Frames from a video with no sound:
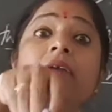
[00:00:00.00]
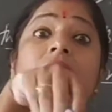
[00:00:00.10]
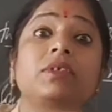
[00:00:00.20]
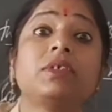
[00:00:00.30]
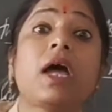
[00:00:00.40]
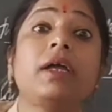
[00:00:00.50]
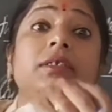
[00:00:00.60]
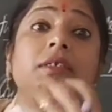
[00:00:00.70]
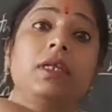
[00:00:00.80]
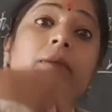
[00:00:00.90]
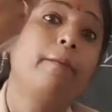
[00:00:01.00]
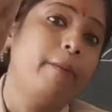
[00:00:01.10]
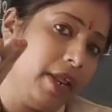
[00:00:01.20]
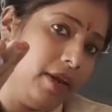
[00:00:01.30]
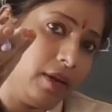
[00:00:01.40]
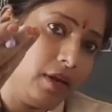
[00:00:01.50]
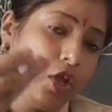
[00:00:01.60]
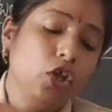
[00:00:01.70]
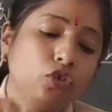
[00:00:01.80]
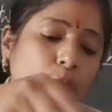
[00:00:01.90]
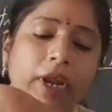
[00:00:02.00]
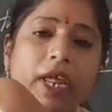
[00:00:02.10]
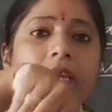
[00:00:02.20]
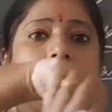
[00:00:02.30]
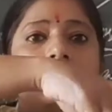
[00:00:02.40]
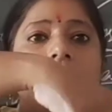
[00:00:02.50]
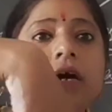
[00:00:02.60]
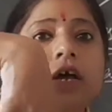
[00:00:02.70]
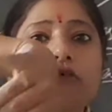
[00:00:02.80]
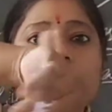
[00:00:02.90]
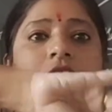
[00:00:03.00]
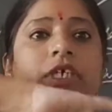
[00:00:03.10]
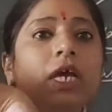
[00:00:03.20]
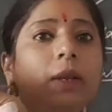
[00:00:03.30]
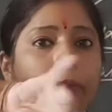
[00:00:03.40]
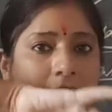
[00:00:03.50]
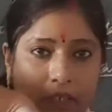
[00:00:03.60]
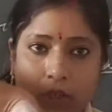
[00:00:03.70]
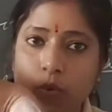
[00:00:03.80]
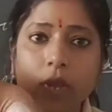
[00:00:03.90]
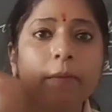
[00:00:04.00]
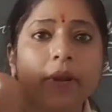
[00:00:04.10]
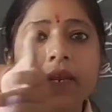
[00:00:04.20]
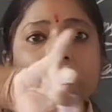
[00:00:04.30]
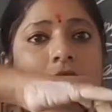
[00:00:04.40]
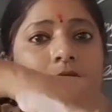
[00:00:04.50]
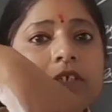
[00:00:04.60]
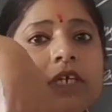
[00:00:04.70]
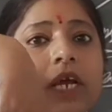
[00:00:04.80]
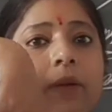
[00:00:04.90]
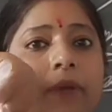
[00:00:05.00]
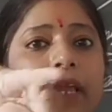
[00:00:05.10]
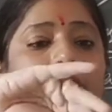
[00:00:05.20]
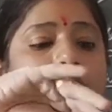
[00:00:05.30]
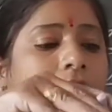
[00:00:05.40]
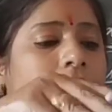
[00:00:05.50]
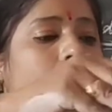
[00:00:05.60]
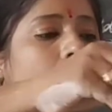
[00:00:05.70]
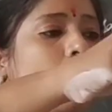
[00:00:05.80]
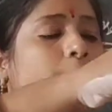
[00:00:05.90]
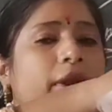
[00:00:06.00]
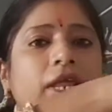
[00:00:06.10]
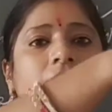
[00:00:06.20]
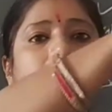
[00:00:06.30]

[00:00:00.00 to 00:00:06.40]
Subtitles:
resides in brain. So brain is a physical place. Okay, brain is a physical place, and brain